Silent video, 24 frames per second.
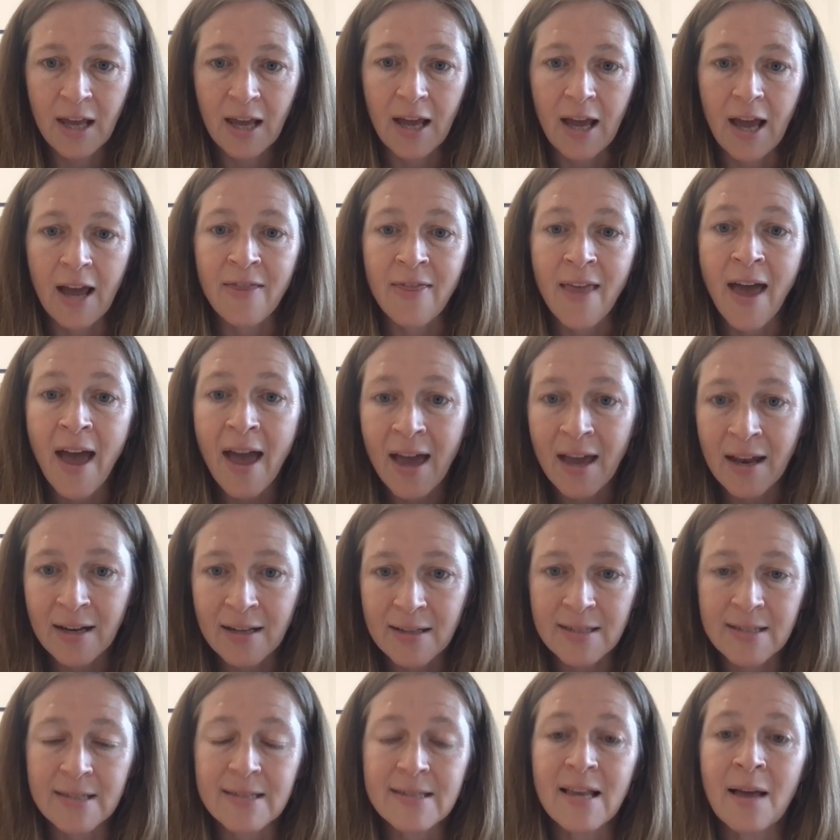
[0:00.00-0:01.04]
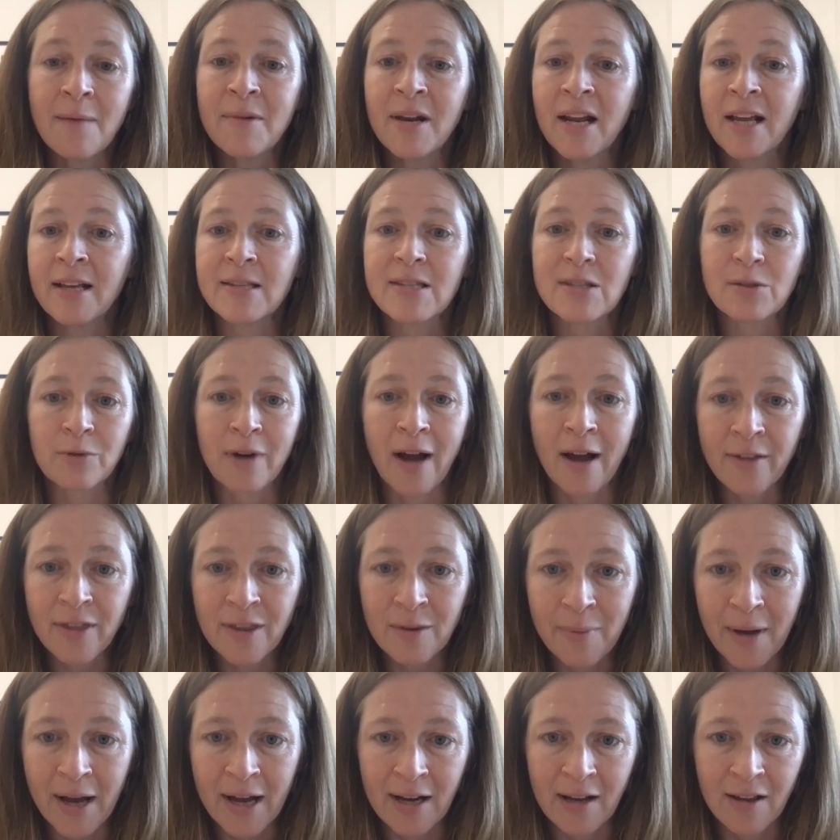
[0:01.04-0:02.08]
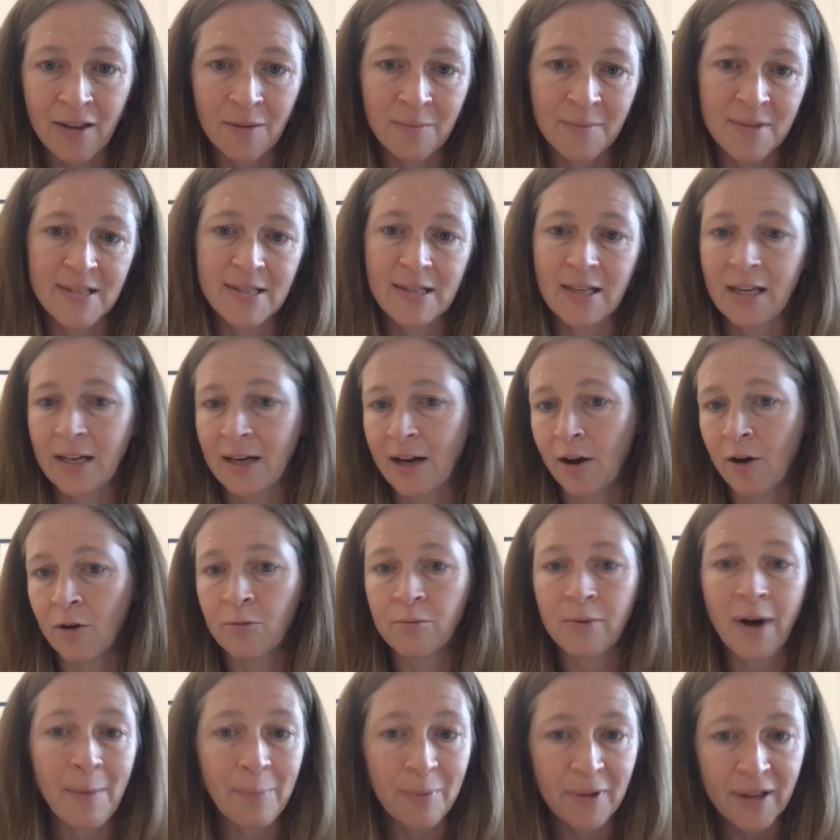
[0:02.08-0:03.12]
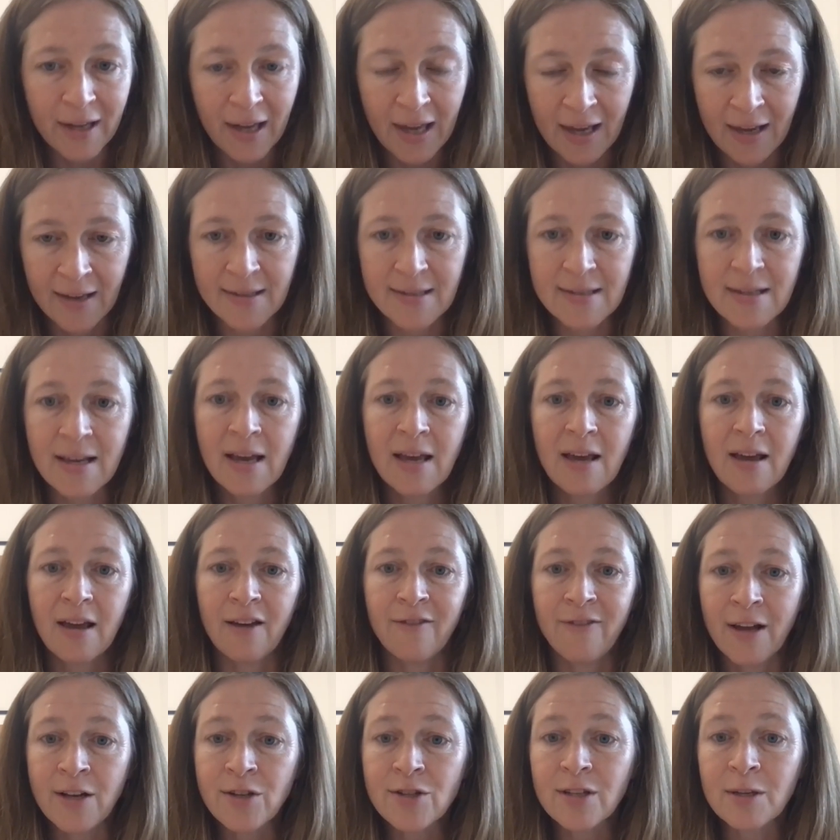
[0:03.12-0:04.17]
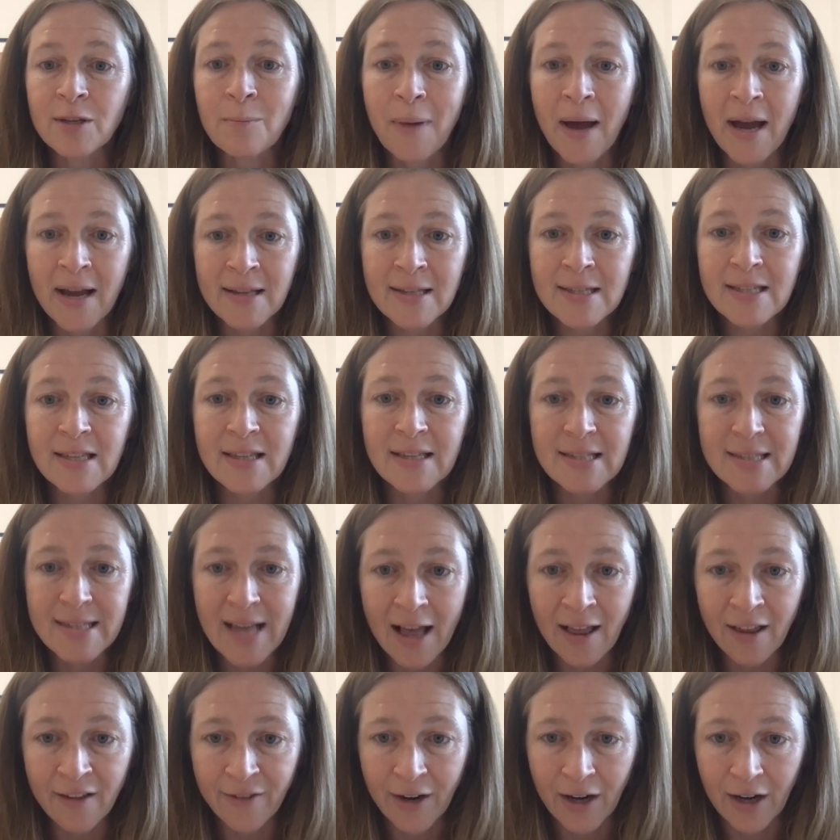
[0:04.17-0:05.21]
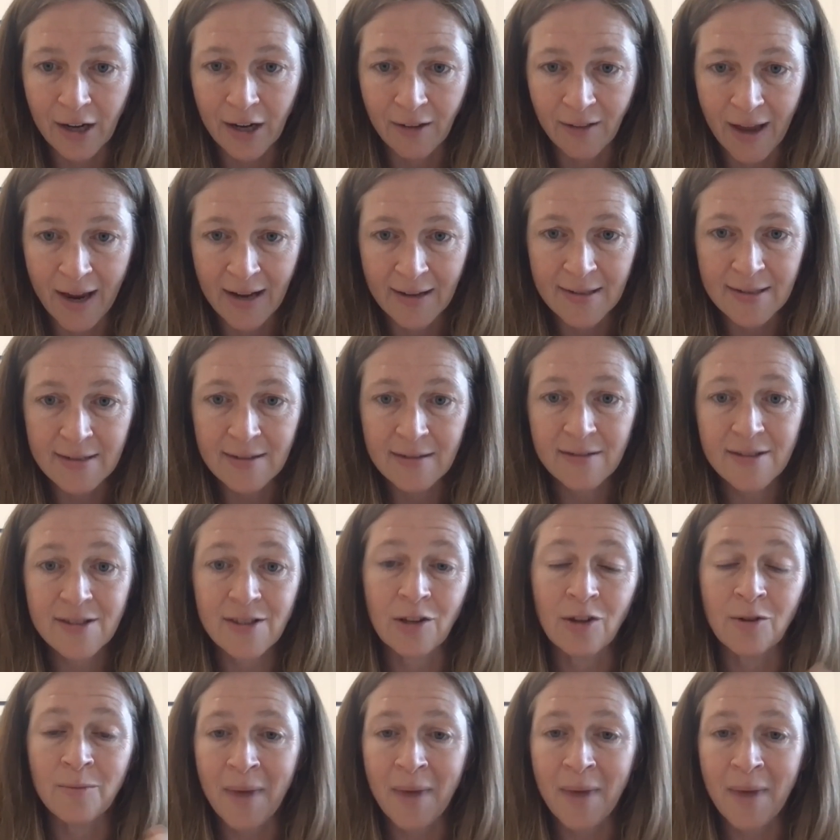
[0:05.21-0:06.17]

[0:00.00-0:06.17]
And then it disseminates throughout the body of the mosquito, replicates, eventually binds to the salivary glands. So you